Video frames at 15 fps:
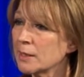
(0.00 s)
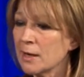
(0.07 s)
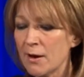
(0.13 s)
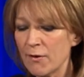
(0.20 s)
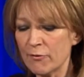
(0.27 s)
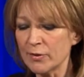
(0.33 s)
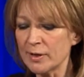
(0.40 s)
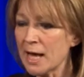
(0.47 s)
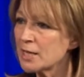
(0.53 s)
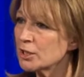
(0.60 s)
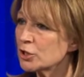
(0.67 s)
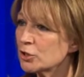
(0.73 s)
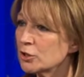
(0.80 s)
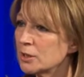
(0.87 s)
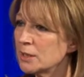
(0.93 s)

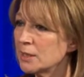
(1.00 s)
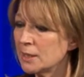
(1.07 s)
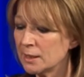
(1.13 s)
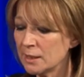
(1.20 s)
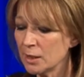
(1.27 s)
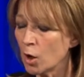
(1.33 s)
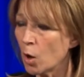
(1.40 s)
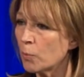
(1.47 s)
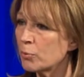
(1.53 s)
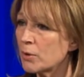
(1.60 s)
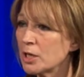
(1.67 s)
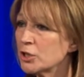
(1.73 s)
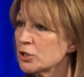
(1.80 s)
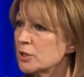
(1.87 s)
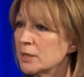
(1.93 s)
financially,
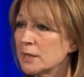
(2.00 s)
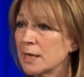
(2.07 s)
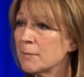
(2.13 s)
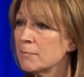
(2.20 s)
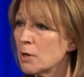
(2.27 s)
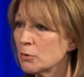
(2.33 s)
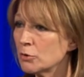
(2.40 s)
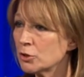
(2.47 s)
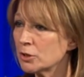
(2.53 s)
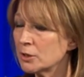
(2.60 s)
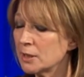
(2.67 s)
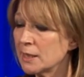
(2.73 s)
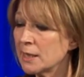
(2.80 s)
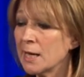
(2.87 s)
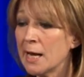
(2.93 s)
operationally,
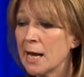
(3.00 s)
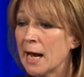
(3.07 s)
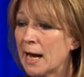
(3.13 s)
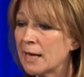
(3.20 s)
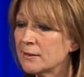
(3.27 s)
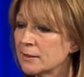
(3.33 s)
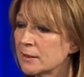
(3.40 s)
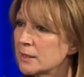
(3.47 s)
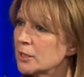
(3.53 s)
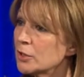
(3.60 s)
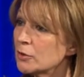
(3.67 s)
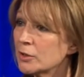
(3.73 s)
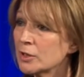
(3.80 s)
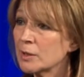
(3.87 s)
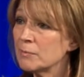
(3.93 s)
emotionally. And thirdly, you've got to
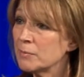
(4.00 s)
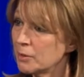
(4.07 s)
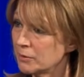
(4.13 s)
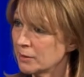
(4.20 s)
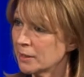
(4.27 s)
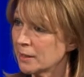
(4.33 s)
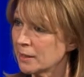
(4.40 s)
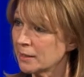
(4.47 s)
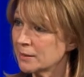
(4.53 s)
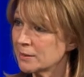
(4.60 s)
communicate